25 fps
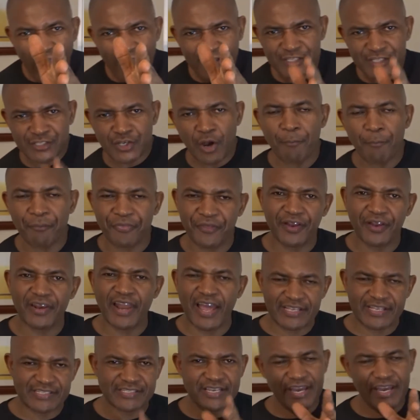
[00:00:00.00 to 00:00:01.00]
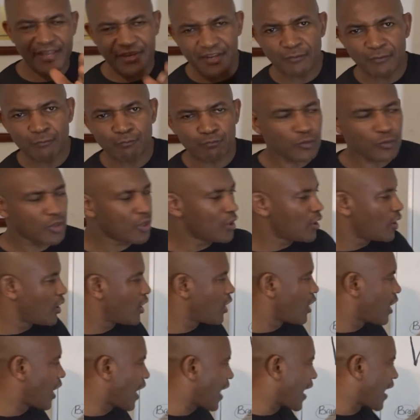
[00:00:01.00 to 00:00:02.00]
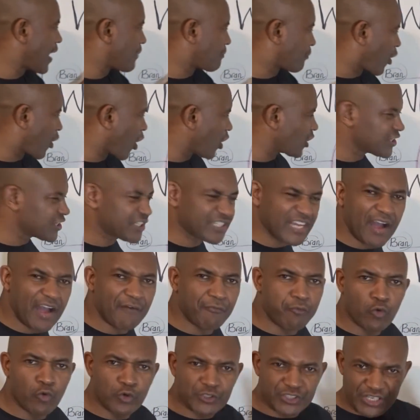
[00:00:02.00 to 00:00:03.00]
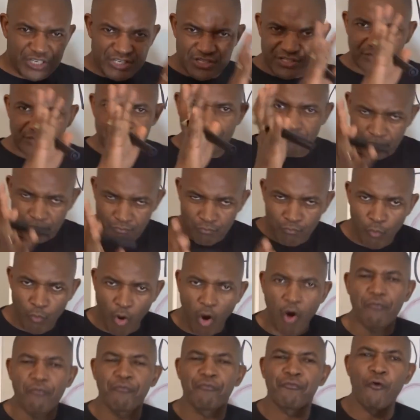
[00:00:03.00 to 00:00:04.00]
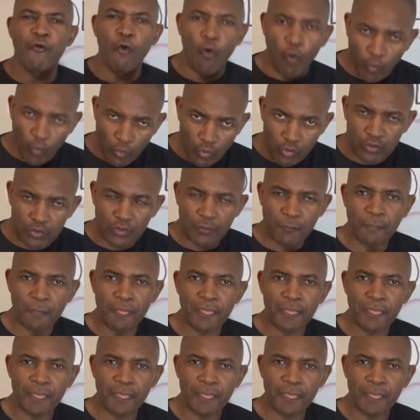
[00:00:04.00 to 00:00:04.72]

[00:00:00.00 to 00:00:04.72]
at something like, say, corn chaff, which is more full,